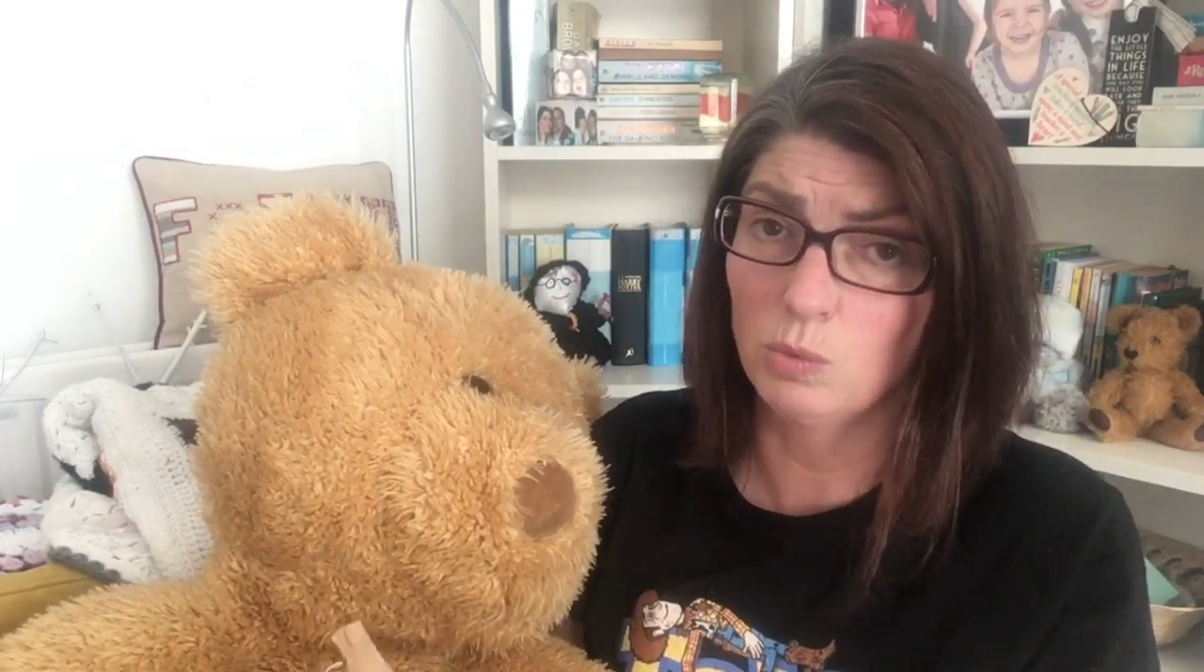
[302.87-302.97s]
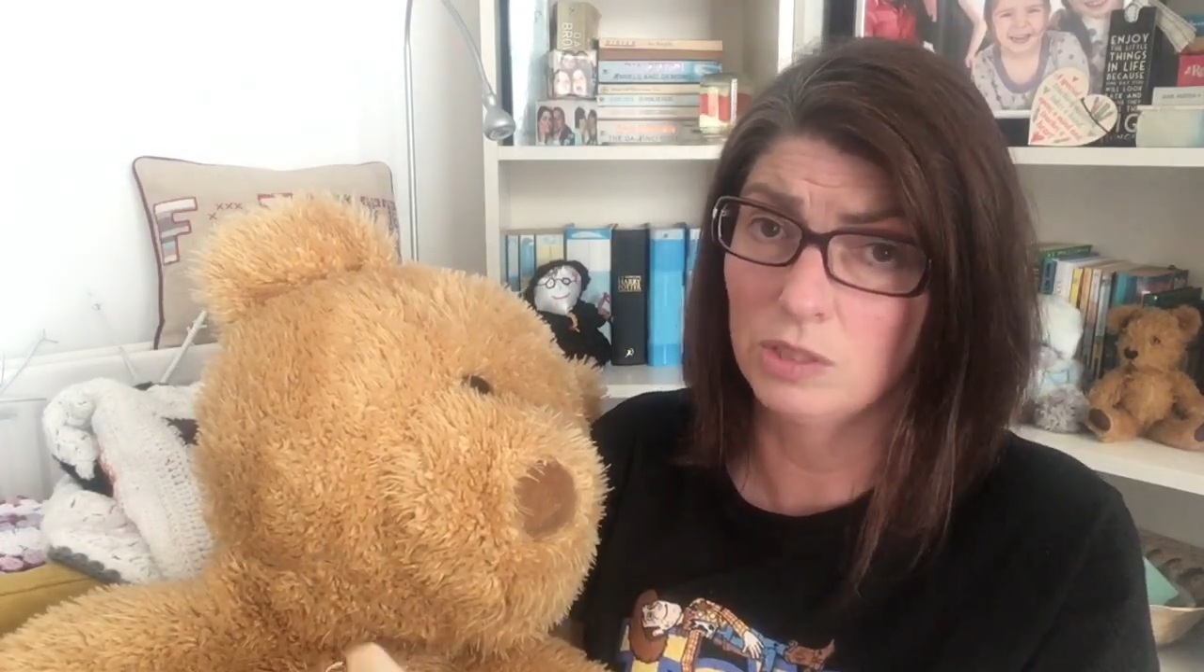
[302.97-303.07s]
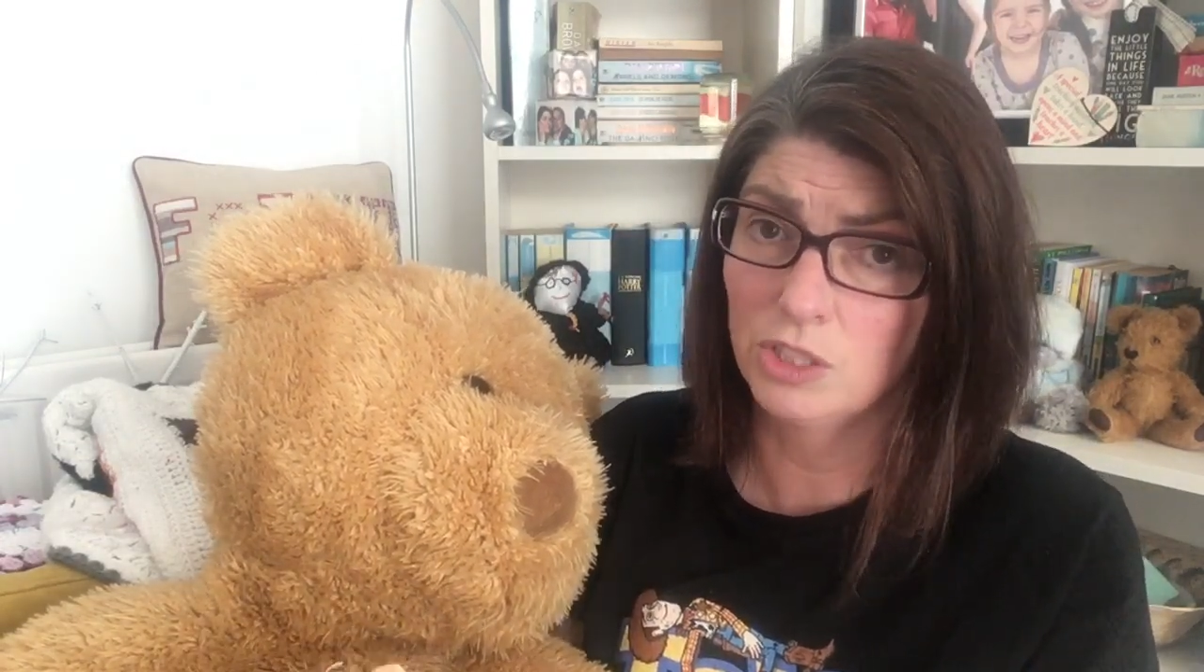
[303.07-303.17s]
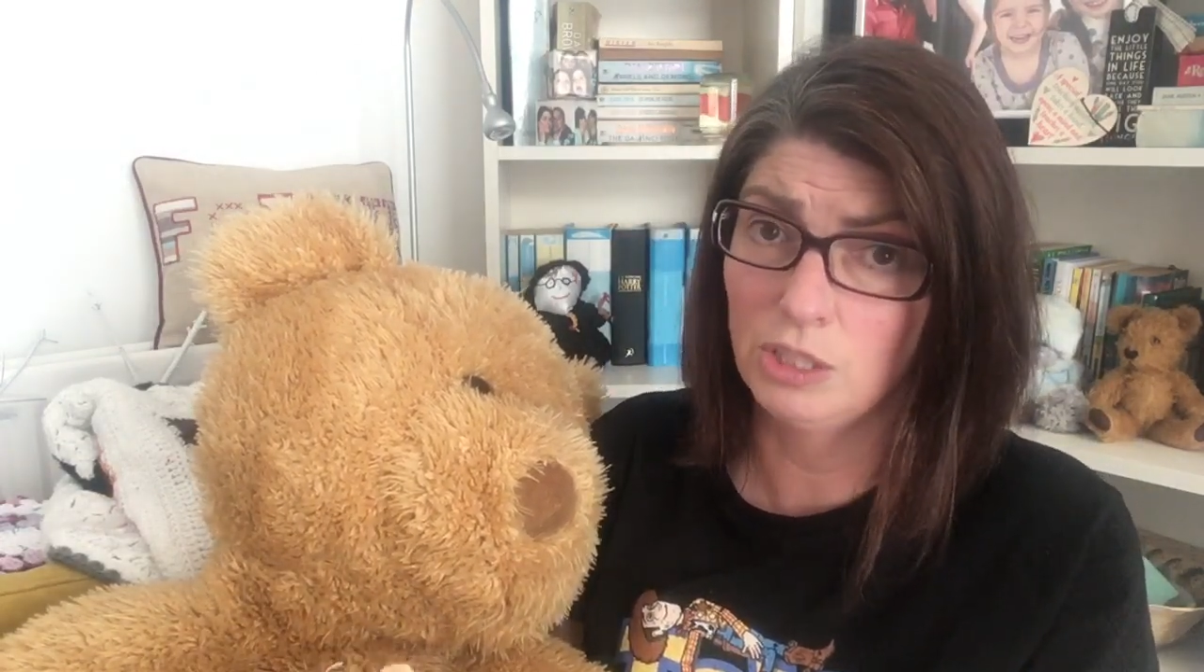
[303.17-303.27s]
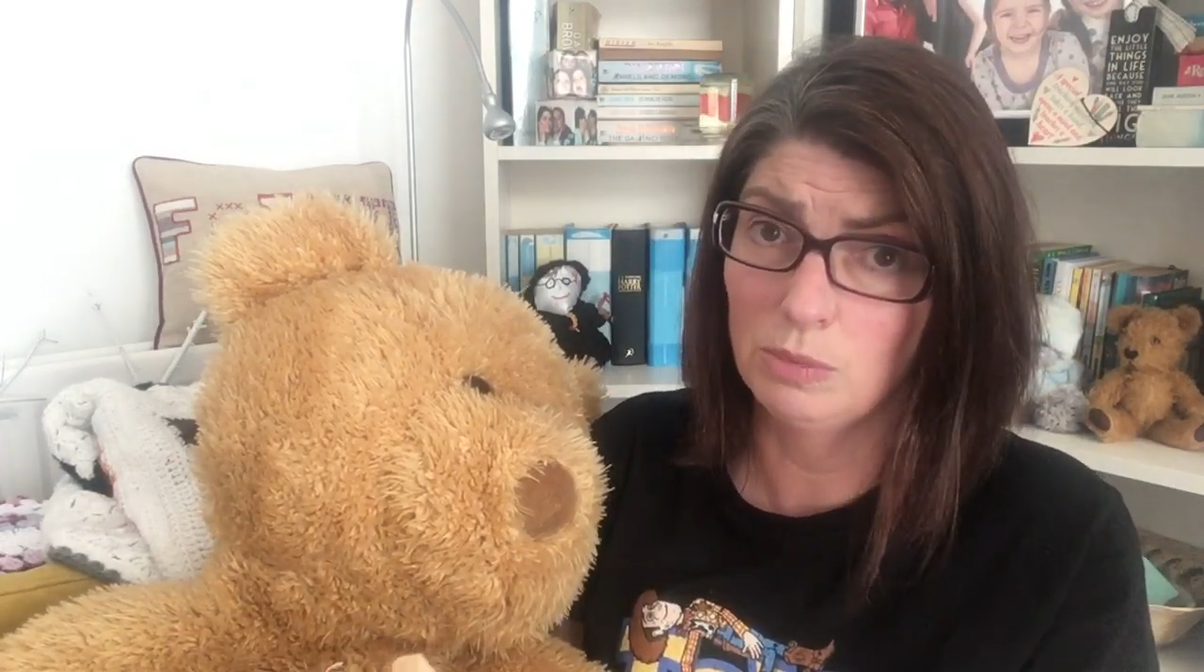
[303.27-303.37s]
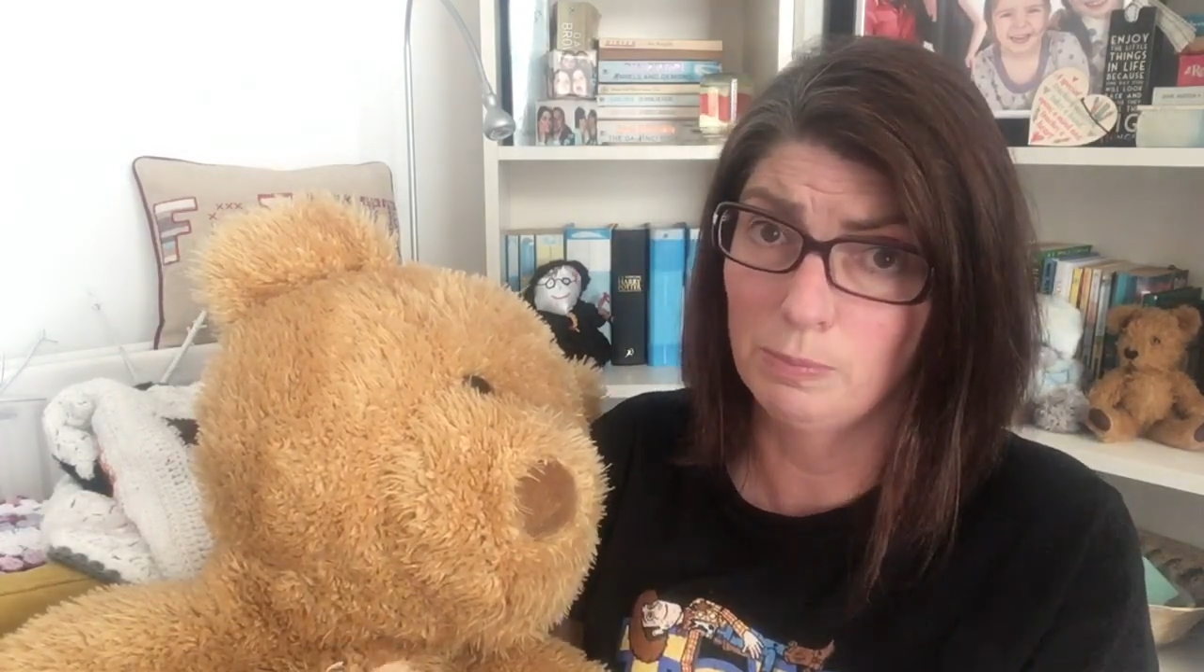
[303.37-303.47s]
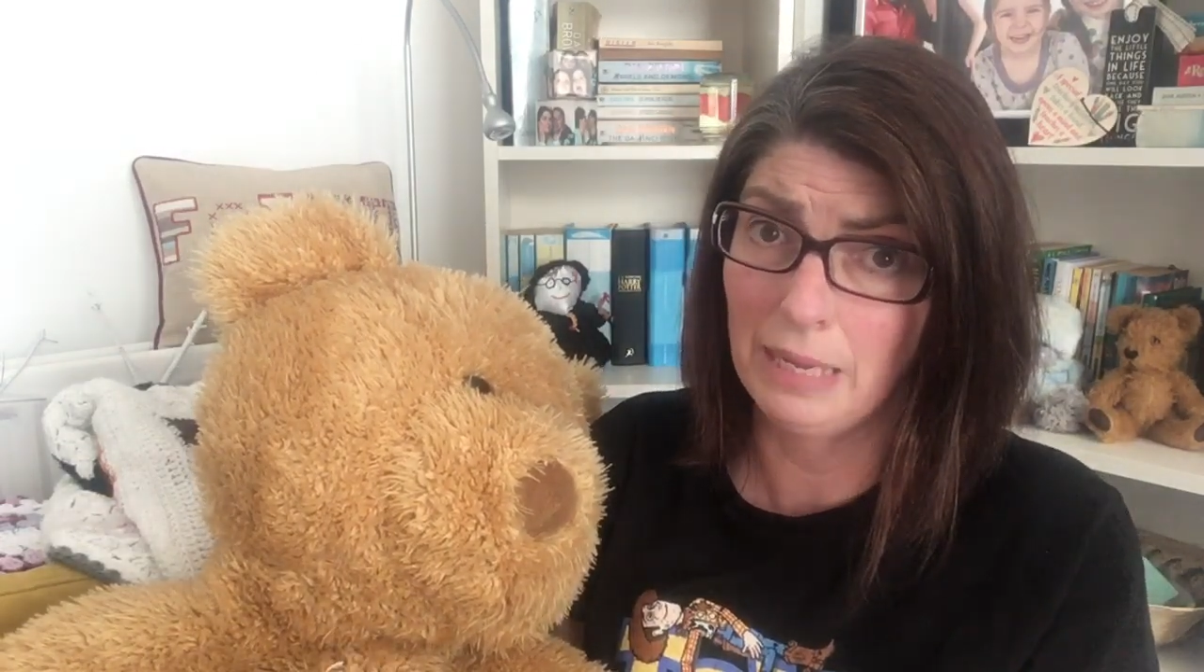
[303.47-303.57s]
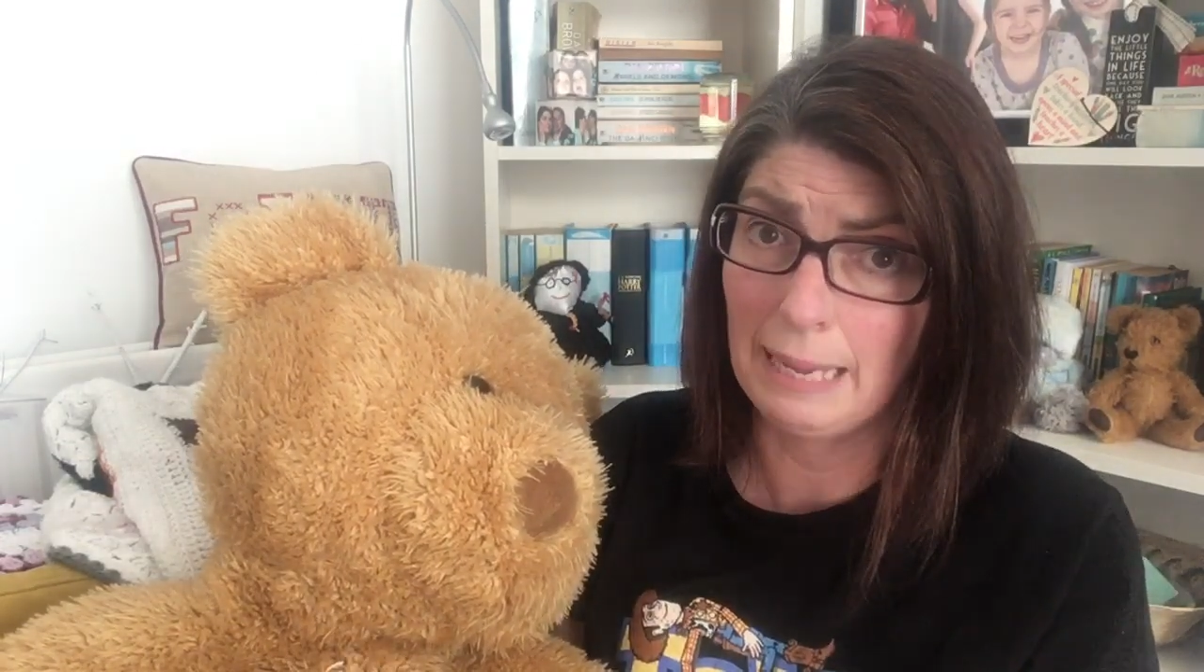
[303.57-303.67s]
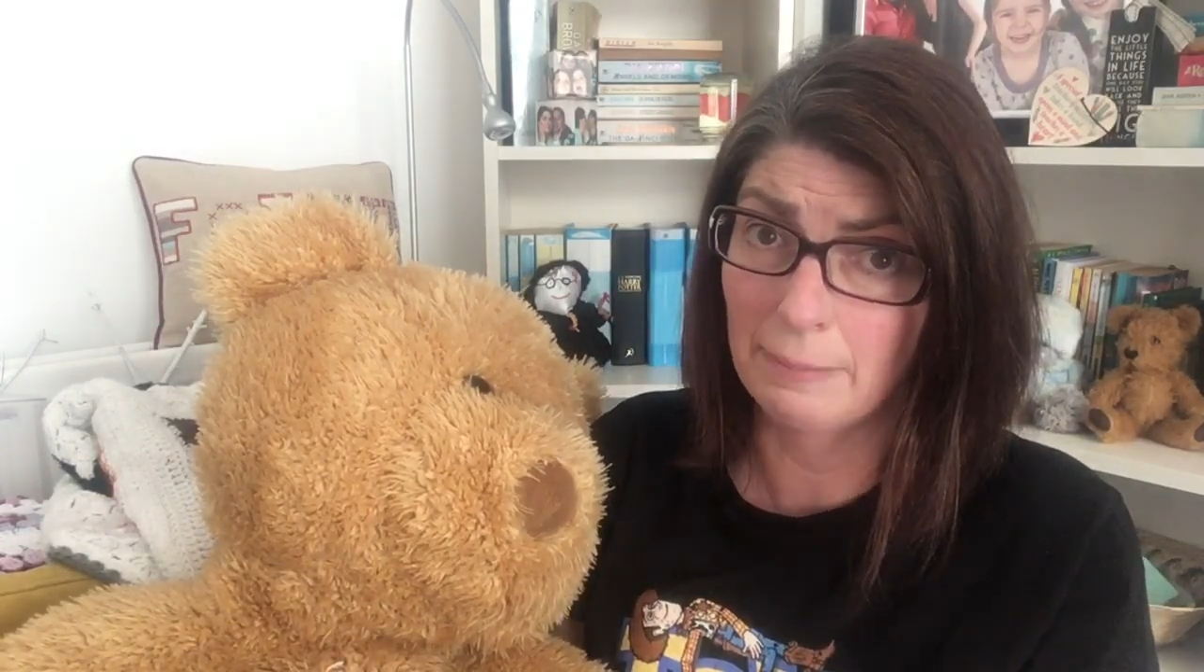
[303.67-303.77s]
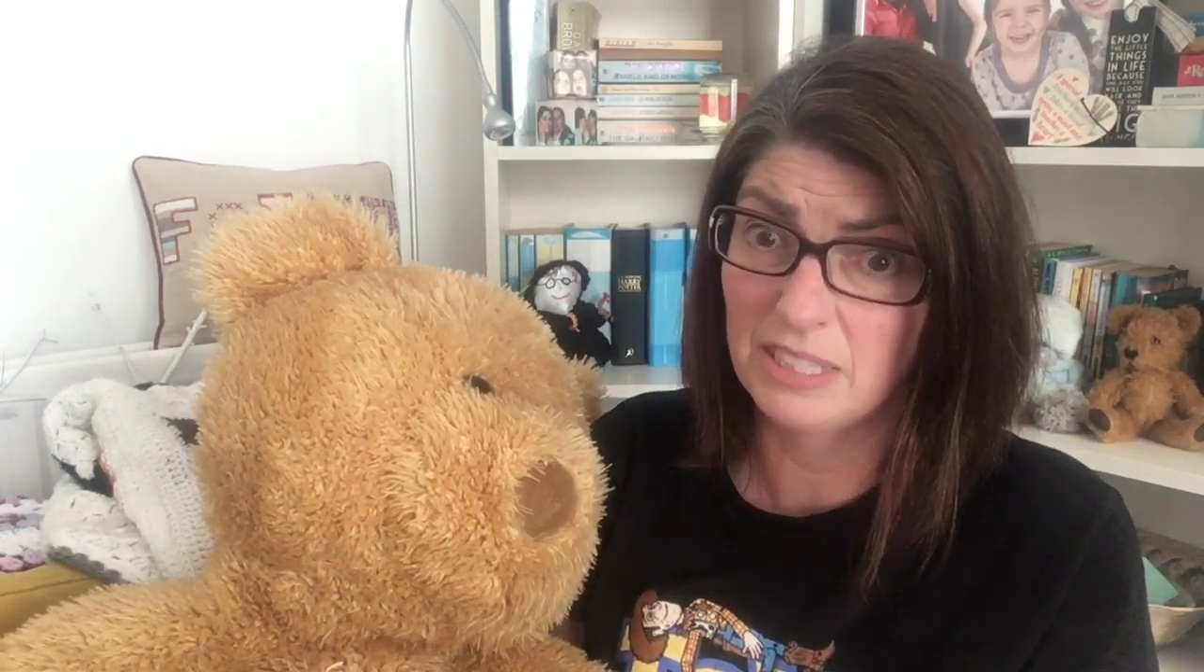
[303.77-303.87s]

when she was being